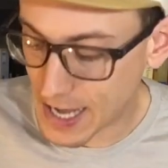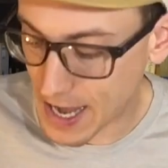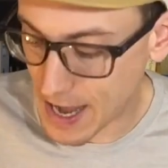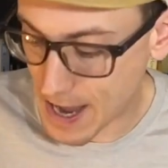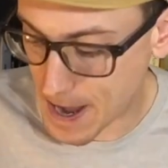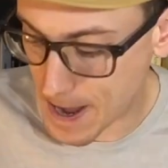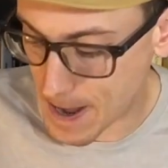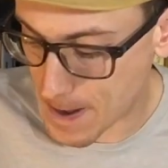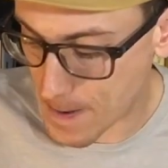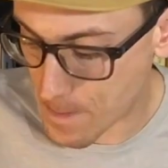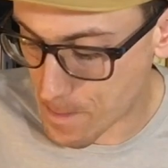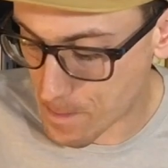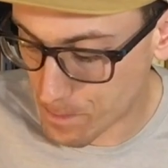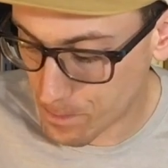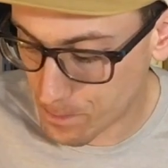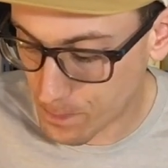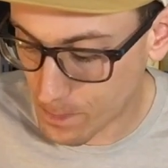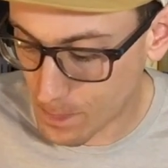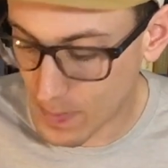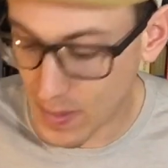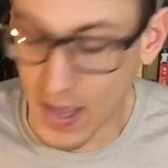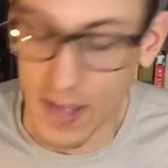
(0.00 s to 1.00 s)
Um,
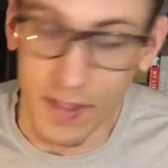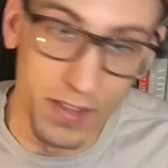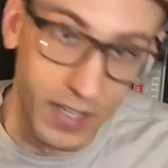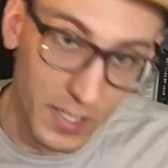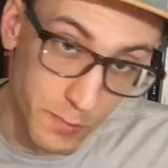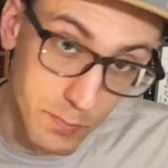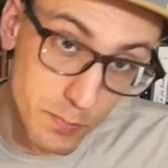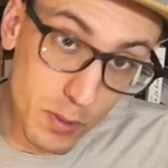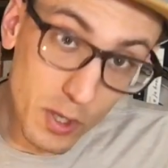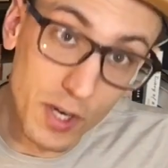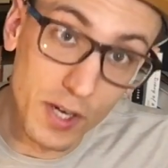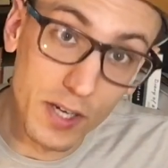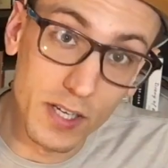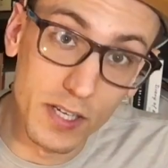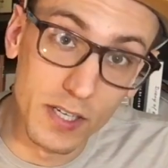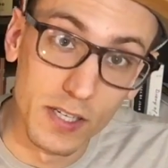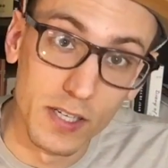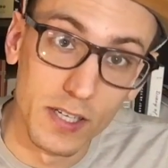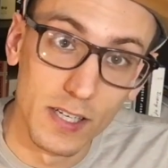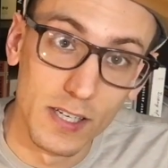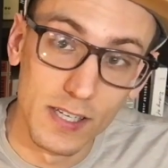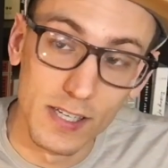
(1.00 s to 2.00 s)
and this book,
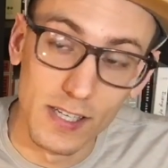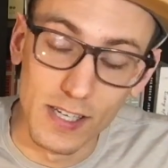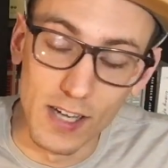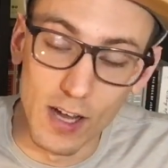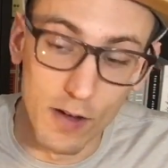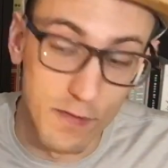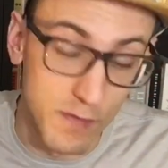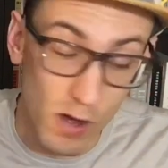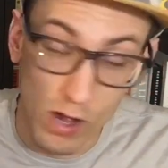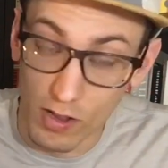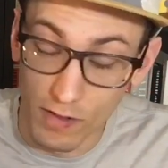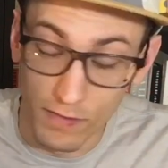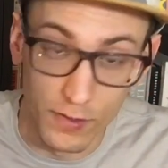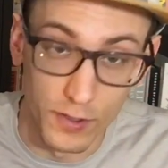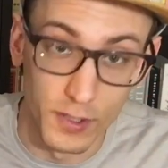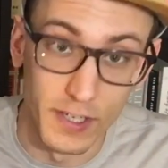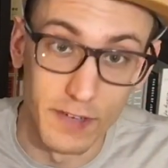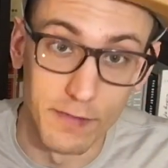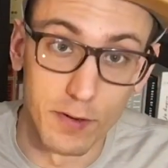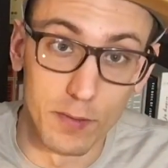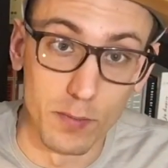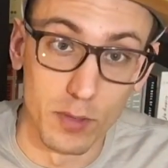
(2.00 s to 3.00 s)
of all of her
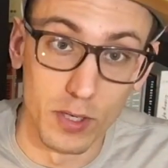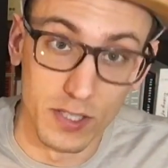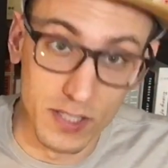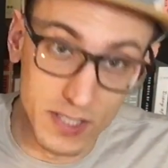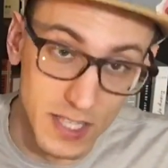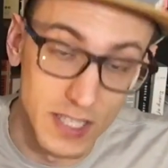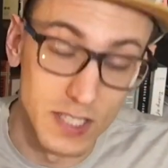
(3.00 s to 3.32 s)
different books,